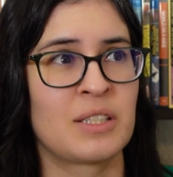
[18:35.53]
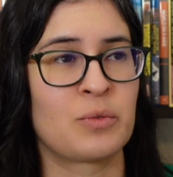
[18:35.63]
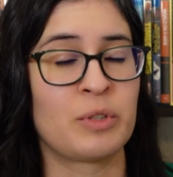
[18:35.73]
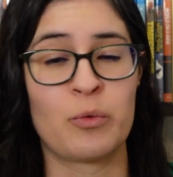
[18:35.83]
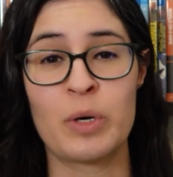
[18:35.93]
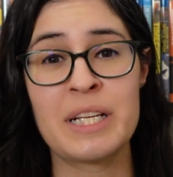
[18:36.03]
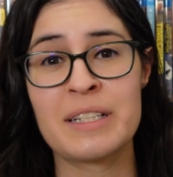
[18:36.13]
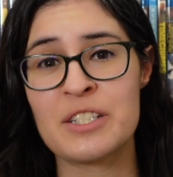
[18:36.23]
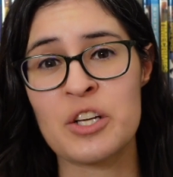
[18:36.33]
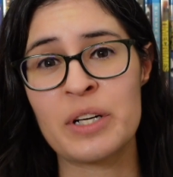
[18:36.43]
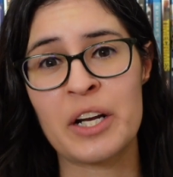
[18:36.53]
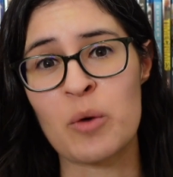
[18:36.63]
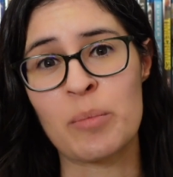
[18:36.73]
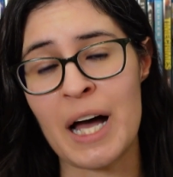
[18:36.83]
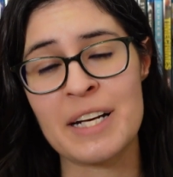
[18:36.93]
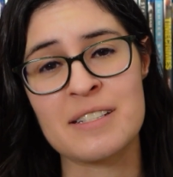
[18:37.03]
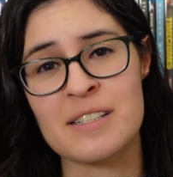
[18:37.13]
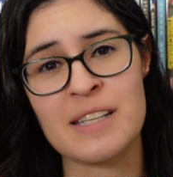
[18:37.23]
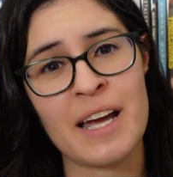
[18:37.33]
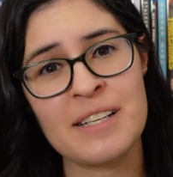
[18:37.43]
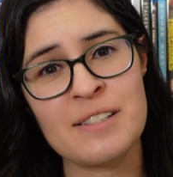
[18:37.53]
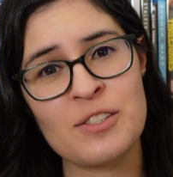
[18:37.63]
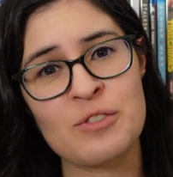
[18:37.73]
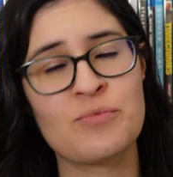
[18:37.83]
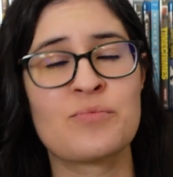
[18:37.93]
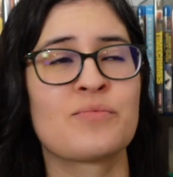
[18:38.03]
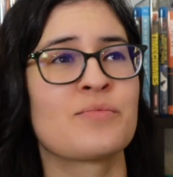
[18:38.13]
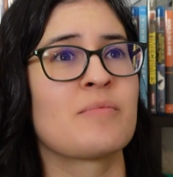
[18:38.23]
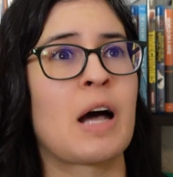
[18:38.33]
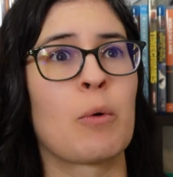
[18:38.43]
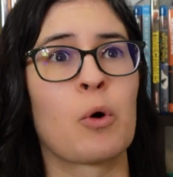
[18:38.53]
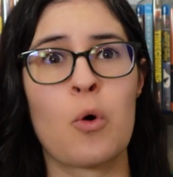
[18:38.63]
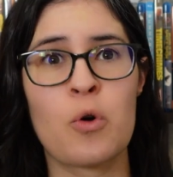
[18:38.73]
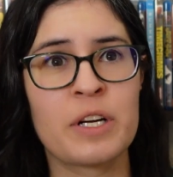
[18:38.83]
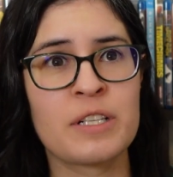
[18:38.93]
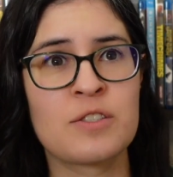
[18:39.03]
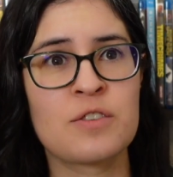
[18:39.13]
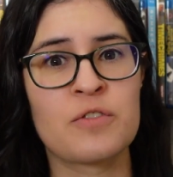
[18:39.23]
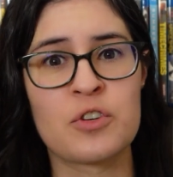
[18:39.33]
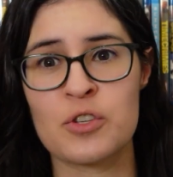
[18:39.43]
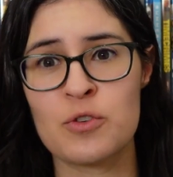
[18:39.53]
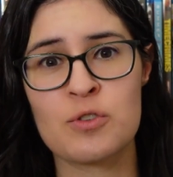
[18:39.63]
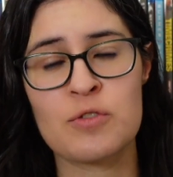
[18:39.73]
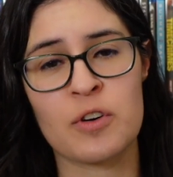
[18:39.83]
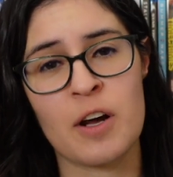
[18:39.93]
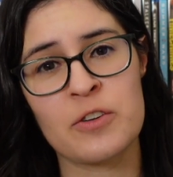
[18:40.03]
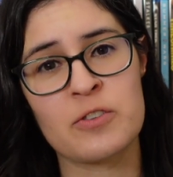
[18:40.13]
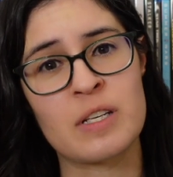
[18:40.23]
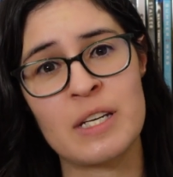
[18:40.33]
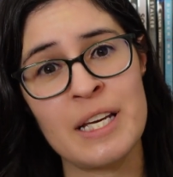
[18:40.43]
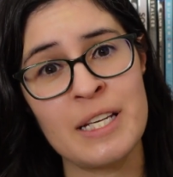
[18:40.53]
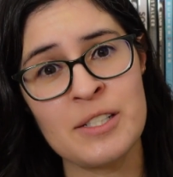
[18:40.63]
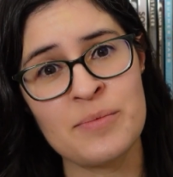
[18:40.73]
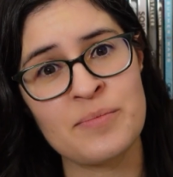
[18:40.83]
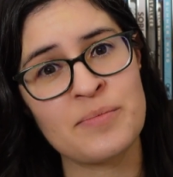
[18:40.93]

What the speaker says: We willingly donate our bodies to science, our organs for use for others in need,